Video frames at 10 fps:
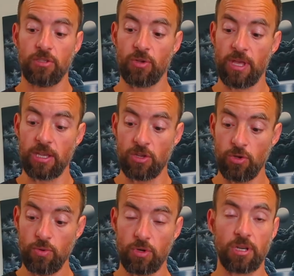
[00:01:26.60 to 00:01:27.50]
so that
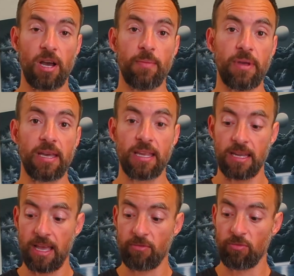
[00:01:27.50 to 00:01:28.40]
you could come
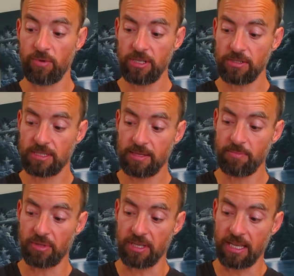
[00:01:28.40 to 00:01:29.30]
in and real
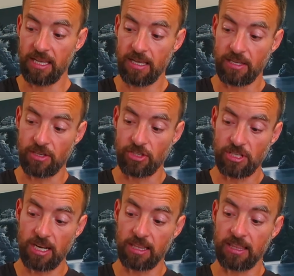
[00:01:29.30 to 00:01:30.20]
simply, you're just
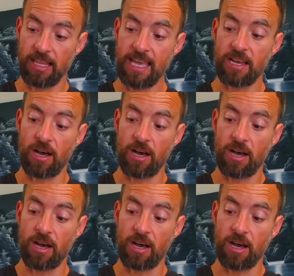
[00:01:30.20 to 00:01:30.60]
going to lay